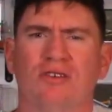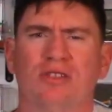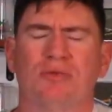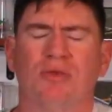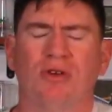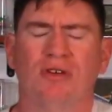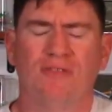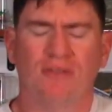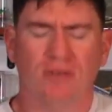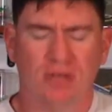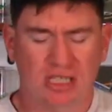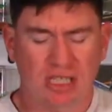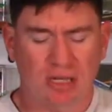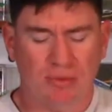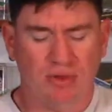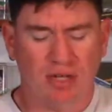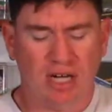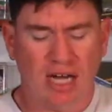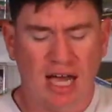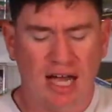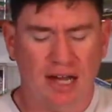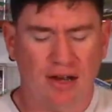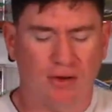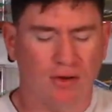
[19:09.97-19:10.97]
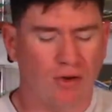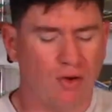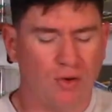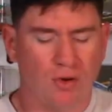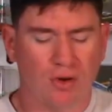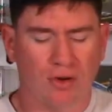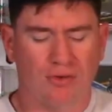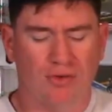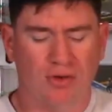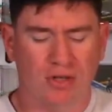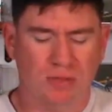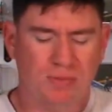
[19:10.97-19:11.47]
spring for someone higher,
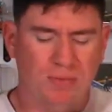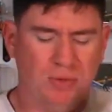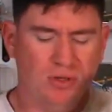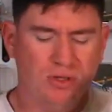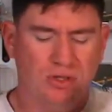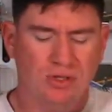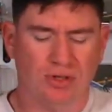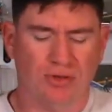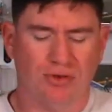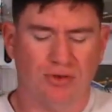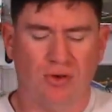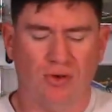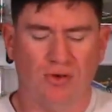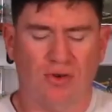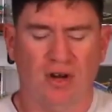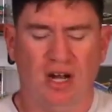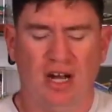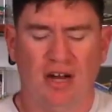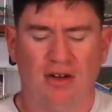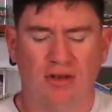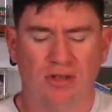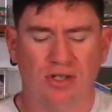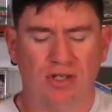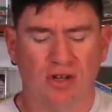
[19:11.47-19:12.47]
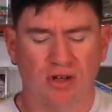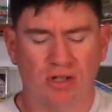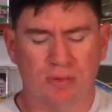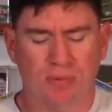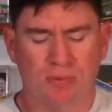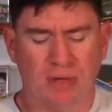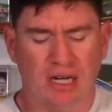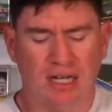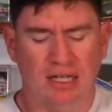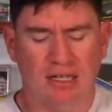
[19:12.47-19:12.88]
or a Chris Buscher or Eric Jones,